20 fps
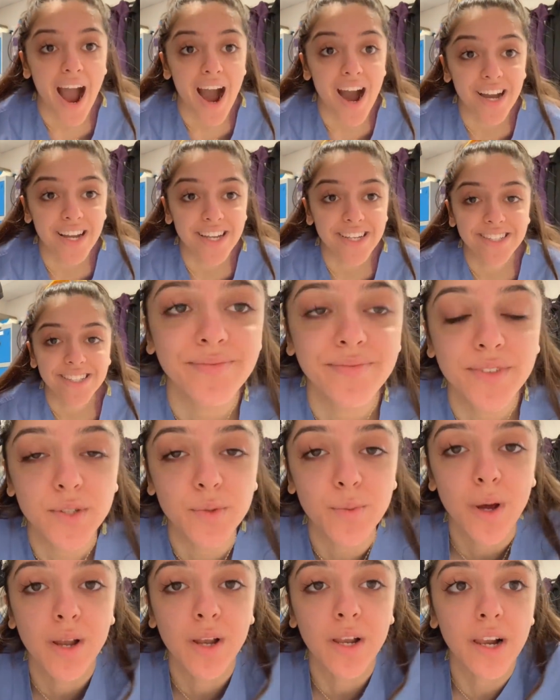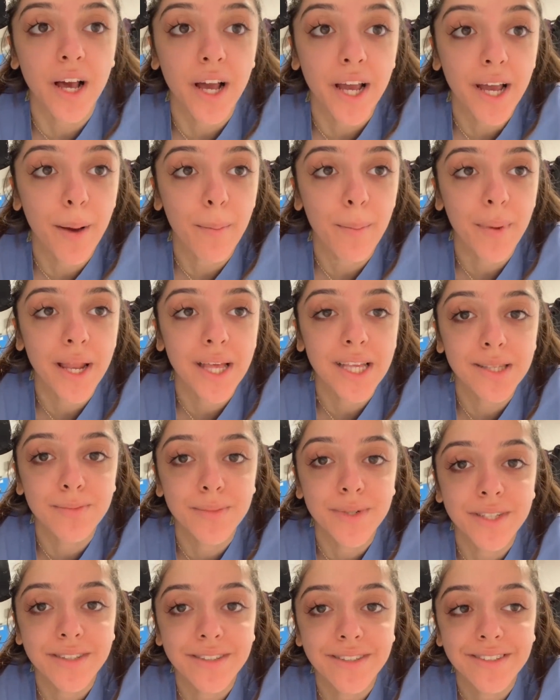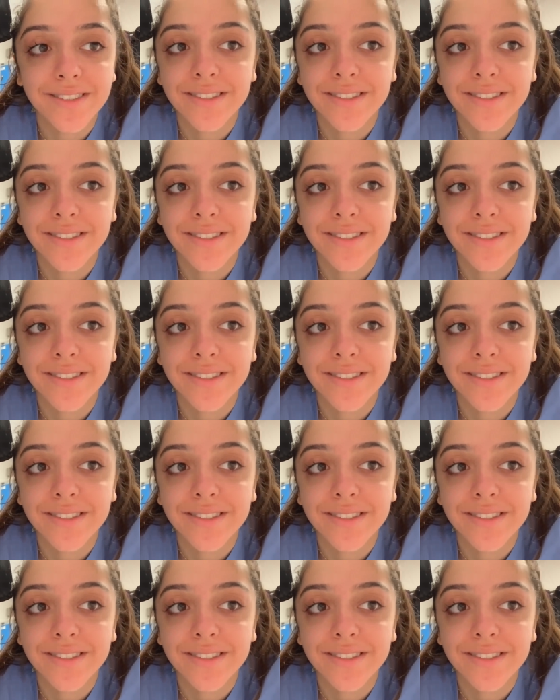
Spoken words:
Hi, this is my look like at placement.